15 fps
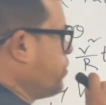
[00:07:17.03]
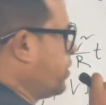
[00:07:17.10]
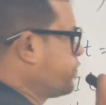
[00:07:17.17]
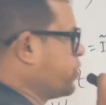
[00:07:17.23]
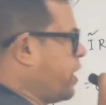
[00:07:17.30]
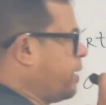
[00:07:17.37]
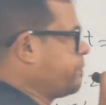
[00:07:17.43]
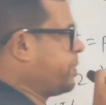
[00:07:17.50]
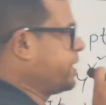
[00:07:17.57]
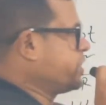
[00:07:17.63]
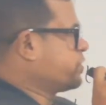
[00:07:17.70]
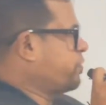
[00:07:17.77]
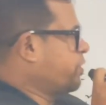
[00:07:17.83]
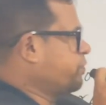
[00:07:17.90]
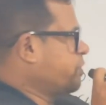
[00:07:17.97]
have to apply
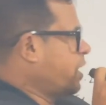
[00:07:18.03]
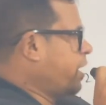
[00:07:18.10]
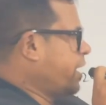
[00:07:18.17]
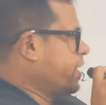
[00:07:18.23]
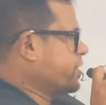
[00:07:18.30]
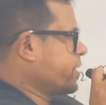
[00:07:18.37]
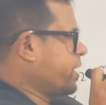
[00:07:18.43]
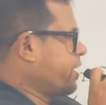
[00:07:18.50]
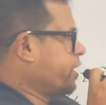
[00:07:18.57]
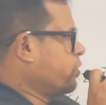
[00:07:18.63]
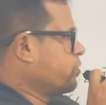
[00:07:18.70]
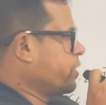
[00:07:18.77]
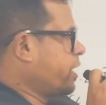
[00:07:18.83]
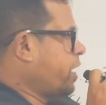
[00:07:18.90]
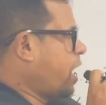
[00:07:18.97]
this formula. SR
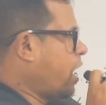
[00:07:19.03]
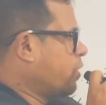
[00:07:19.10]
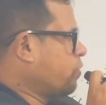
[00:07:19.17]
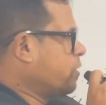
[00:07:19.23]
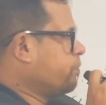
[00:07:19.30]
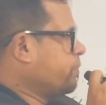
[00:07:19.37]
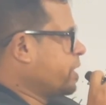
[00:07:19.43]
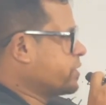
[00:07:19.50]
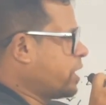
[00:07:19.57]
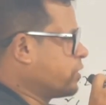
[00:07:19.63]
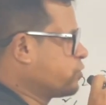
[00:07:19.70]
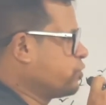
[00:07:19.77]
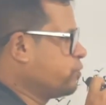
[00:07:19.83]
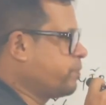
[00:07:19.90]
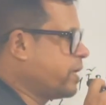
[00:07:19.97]
equal to R1 plus
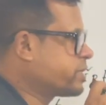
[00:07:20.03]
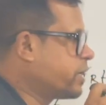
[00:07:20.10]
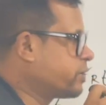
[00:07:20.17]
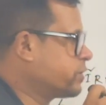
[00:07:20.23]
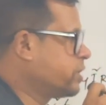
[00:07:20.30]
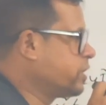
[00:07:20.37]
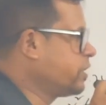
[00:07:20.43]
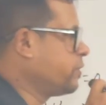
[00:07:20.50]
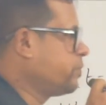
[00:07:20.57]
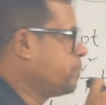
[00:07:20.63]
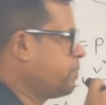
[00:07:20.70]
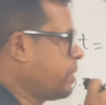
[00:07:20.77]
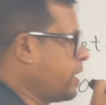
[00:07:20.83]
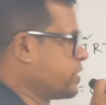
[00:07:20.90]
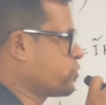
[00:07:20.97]
R2 plus
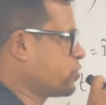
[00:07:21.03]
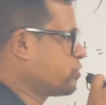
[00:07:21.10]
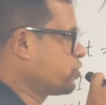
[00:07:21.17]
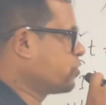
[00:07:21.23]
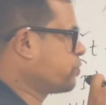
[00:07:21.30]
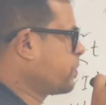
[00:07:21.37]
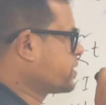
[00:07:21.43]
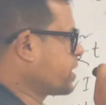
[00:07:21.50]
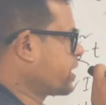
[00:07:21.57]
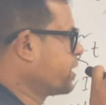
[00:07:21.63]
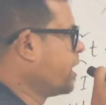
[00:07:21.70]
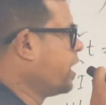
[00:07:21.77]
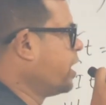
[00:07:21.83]
R3 plus W plus R.